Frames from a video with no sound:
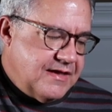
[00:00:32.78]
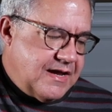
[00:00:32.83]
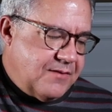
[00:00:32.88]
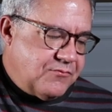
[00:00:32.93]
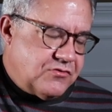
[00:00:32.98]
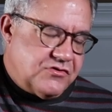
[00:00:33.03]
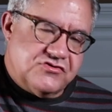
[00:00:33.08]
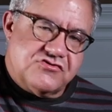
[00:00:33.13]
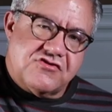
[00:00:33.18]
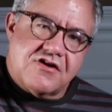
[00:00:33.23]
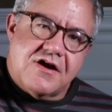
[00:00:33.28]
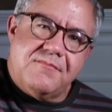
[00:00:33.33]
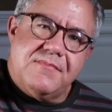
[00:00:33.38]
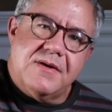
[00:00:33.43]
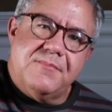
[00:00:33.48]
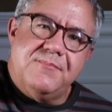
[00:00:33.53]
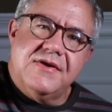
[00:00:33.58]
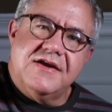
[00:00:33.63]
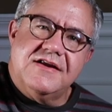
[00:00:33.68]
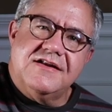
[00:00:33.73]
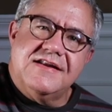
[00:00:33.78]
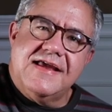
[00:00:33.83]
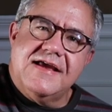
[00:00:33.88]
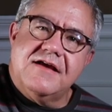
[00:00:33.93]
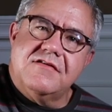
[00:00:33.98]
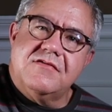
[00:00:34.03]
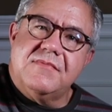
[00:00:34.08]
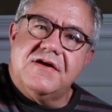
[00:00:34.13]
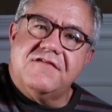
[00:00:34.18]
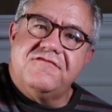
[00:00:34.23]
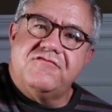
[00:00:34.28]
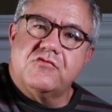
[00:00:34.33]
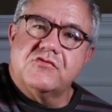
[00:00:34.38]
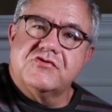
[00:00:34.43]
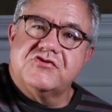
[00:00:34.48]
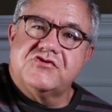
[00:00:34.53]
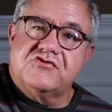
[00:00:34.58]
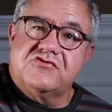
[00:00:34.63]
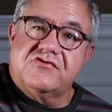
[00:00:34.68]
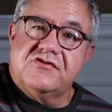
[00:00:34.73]
I'm going to drop my pick down to my
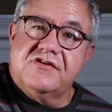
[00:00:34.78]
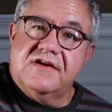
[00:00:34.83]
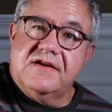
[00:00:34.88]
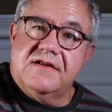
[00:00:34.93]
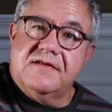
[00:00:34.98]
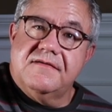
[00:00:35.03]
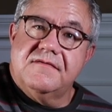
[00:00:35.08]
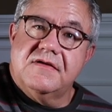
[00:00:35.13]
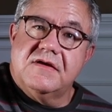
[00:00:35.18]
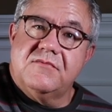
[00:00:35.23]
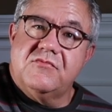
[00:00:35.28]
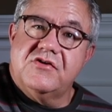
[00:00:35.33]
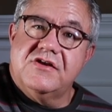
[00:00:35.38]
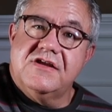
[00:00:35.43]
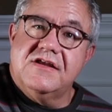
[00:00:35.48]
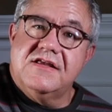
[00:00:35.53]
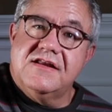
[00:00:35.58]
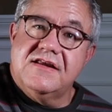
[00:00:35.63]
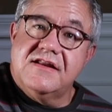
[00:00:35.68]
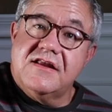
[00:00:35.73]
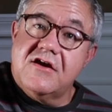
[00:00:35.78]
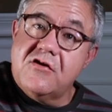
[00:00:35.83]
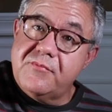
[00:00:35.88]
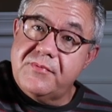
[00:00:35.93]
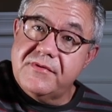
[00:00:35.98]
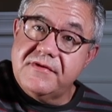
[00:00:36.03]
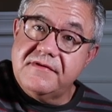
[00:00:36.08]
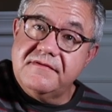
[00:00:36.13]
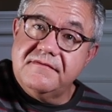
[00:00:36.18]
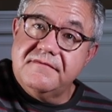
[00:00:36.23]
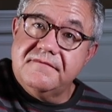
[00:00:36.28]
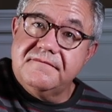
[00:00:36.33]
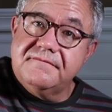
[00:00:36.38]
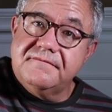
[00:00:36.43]
fourth string. I'm going to hit it open.